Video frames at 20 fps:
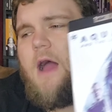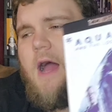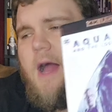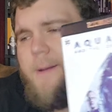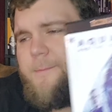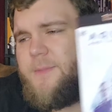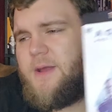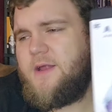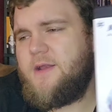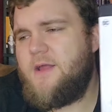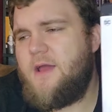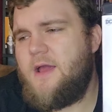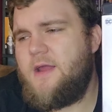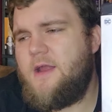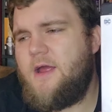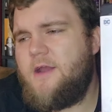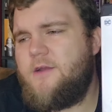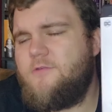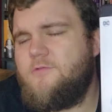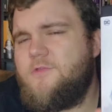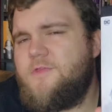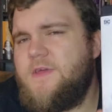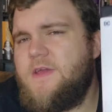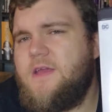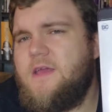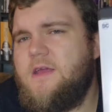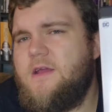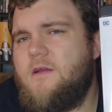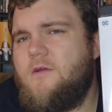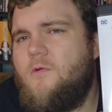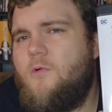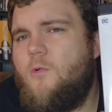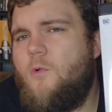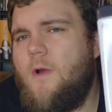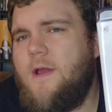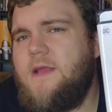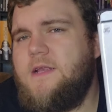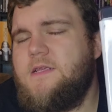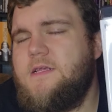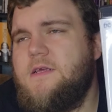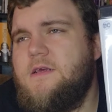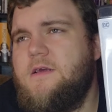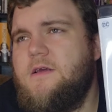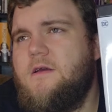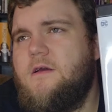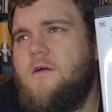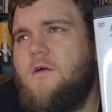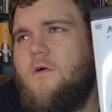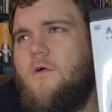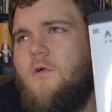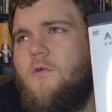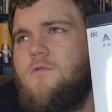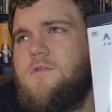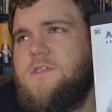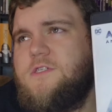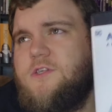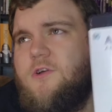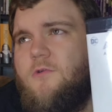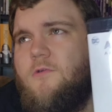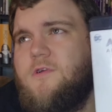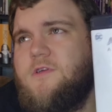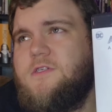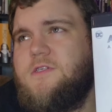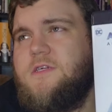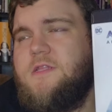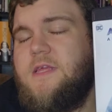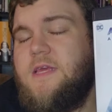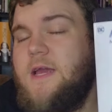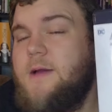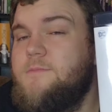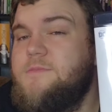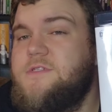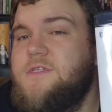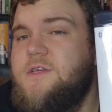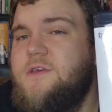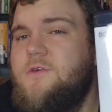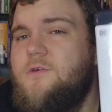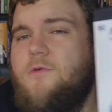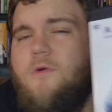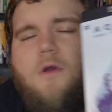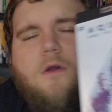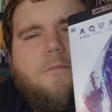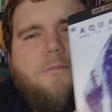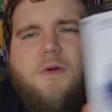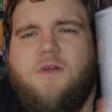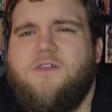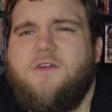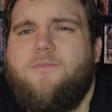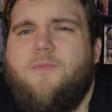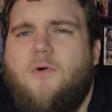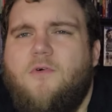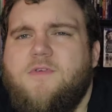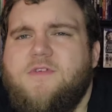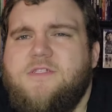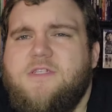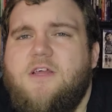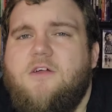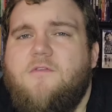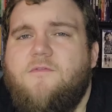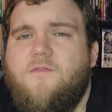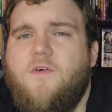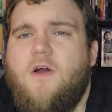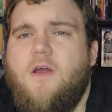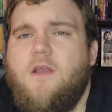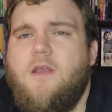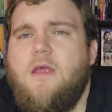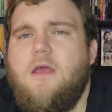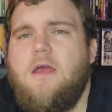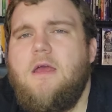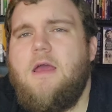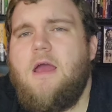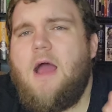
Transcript: I'm not. I, I don't think it quite holds a torch to the M C U, but they're both still fun.